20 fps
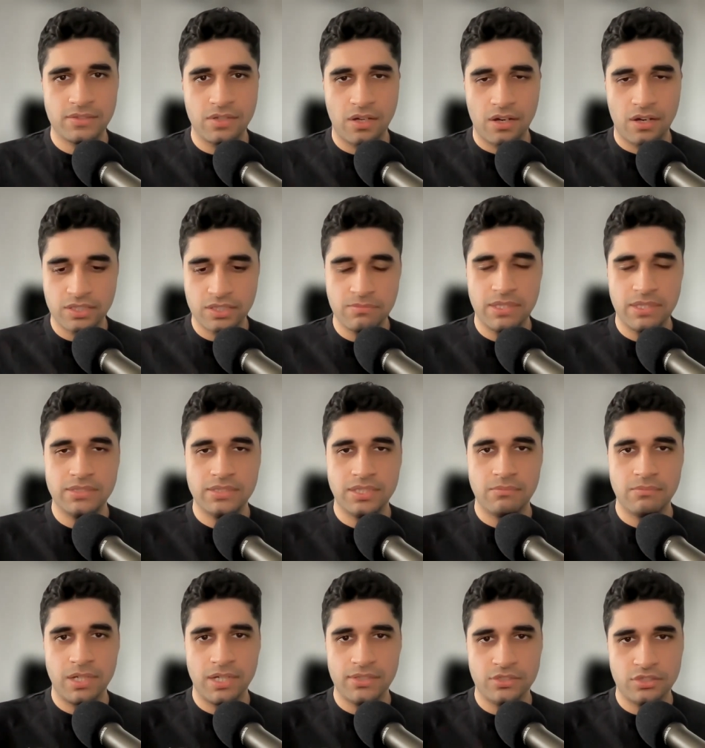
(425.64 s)
documenting
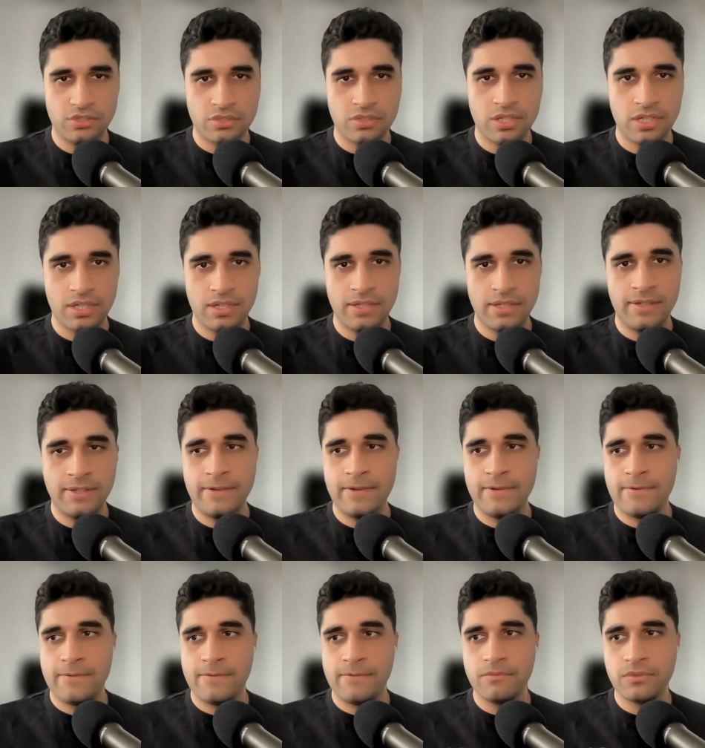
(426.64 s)
my journey.
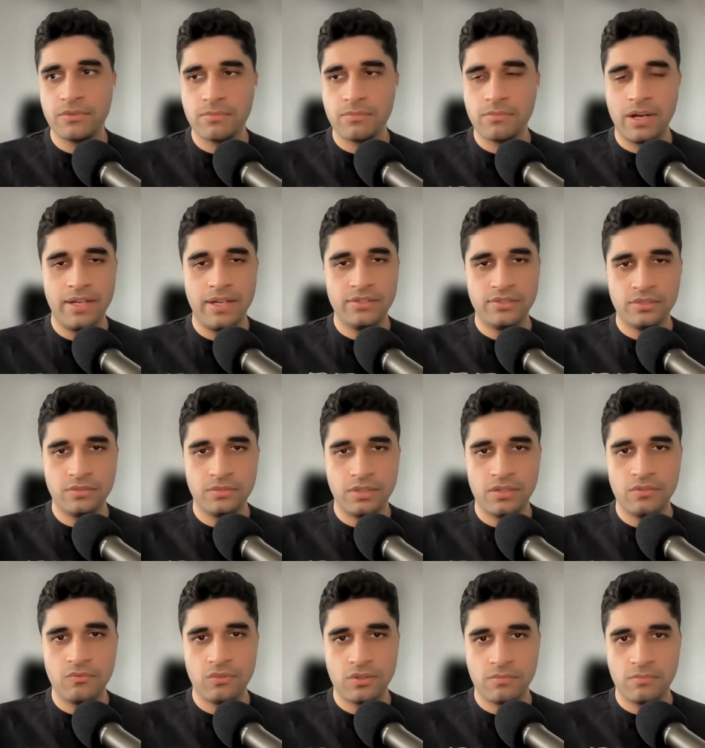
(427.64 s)
What am I
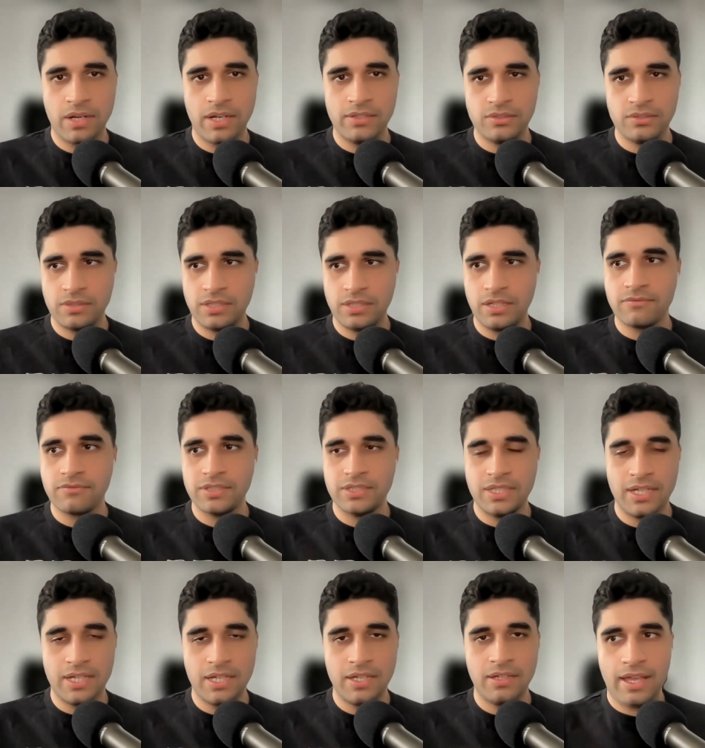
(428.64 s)
doing? What am I doing every
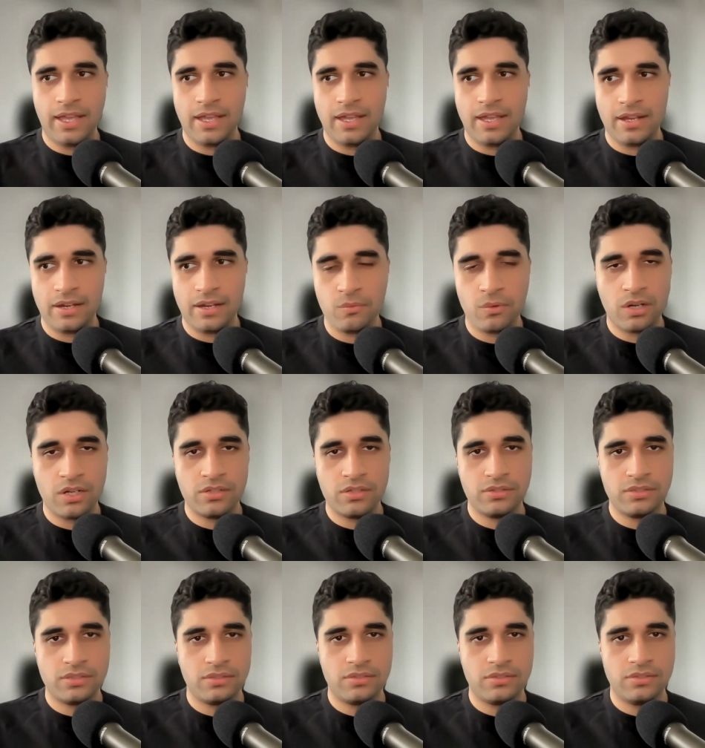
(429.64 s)
day? And I
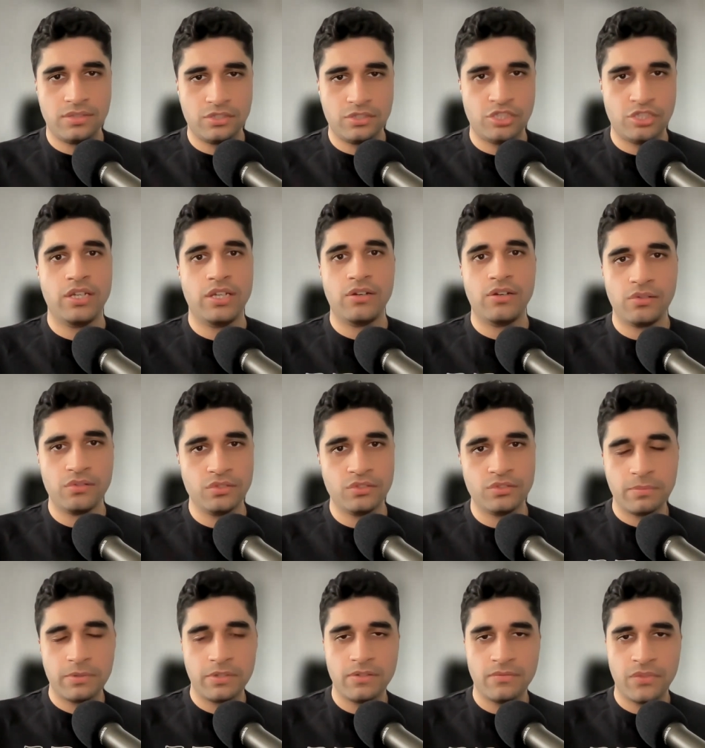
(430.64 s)
want to share a little
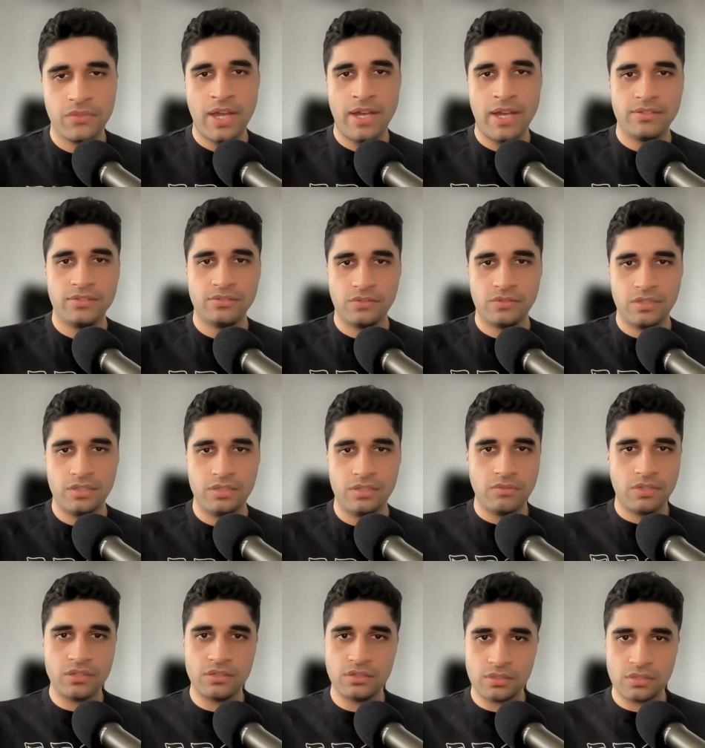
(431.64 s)
bit of that so that you
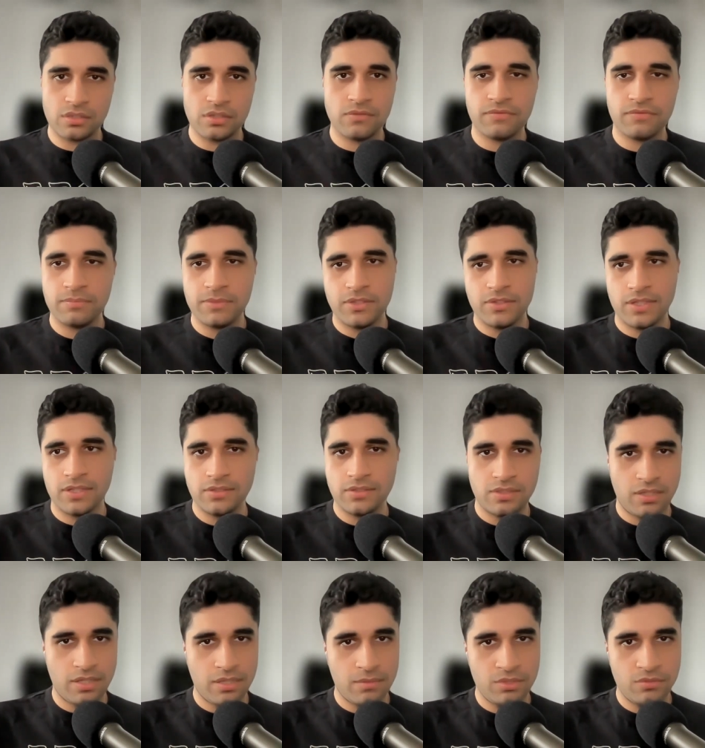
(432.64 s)
can learn from the things
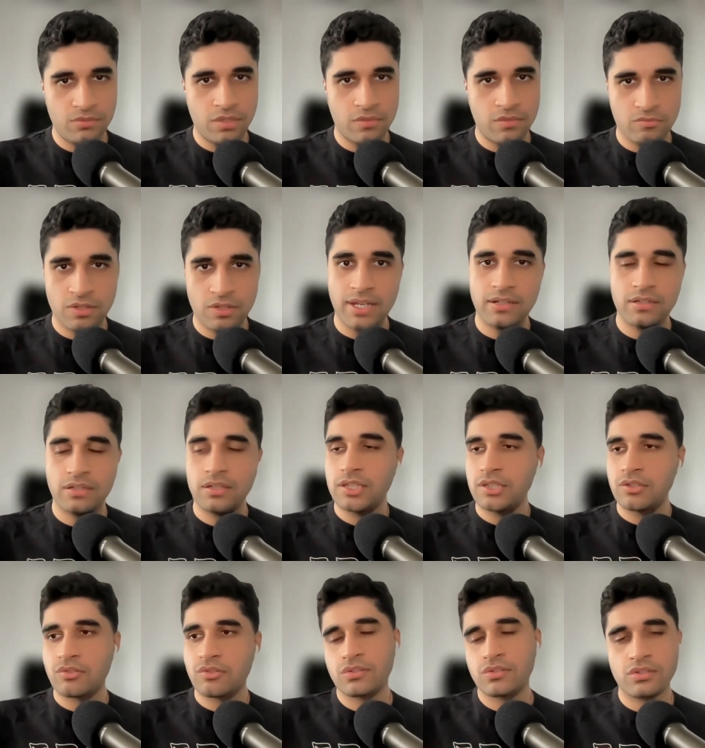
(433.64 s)
that I'm doing right.
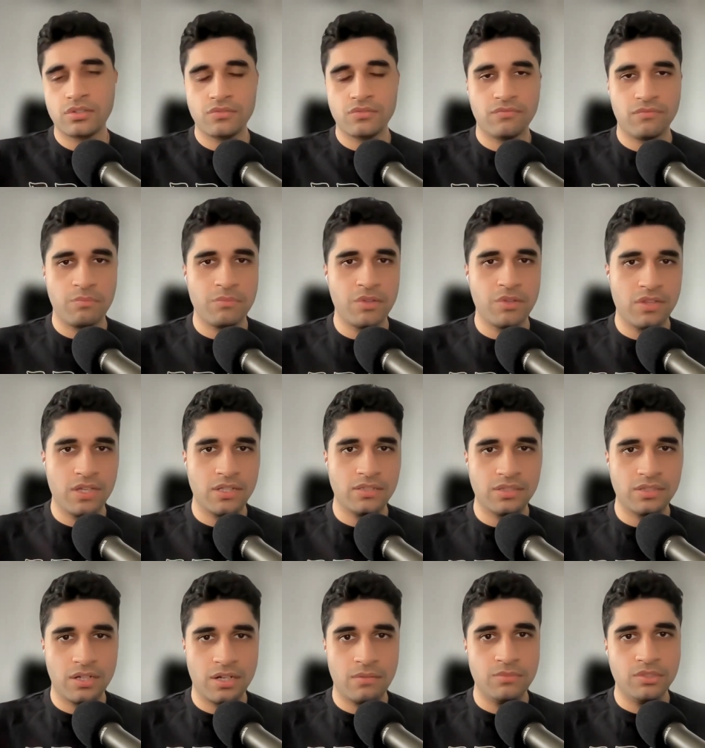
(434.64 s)
You can learn from the things
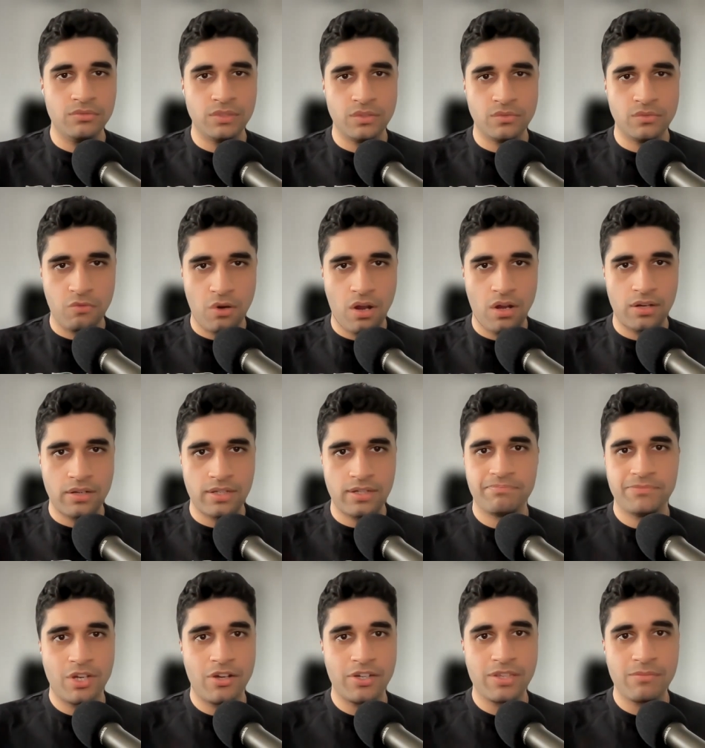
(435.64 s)
that I'm doing wrong,
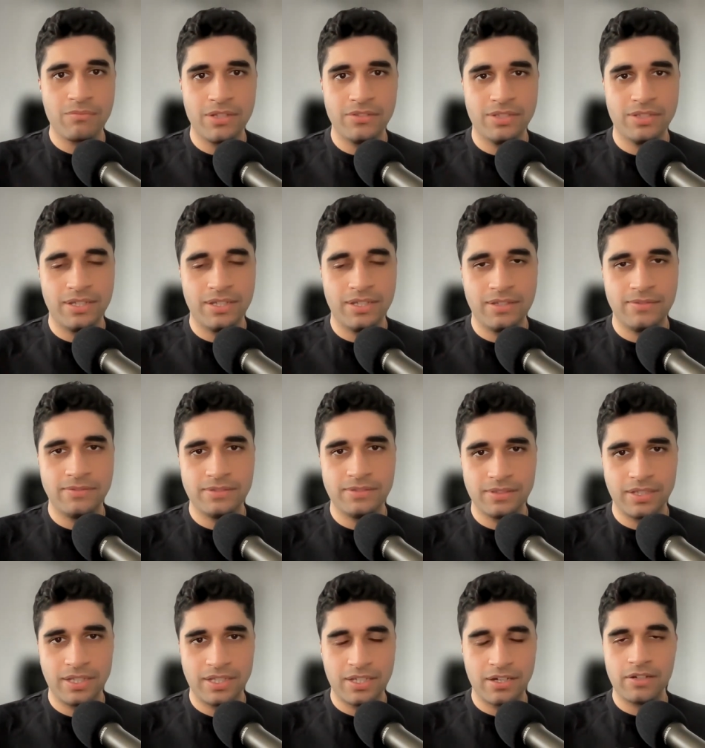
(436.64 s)
documenting it,
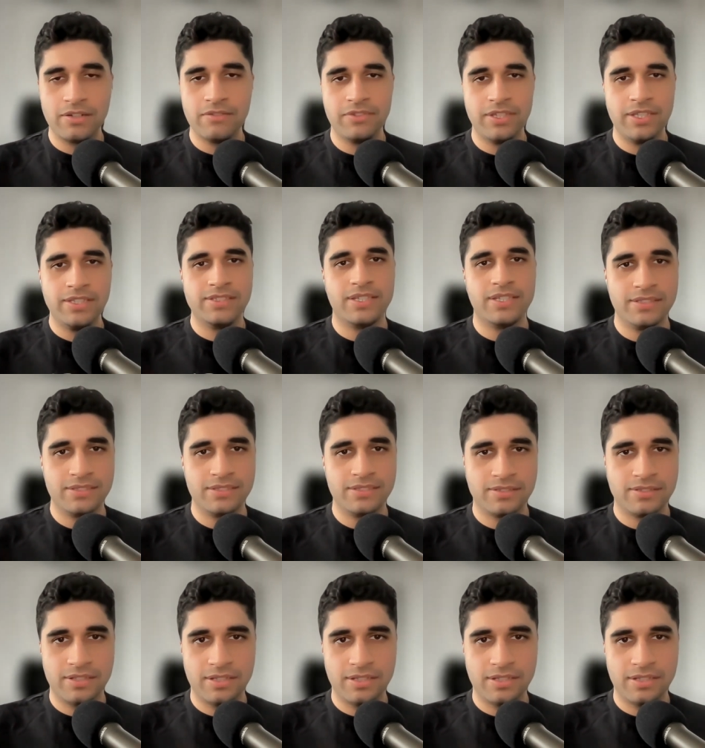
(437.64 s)
like Gary Vee says,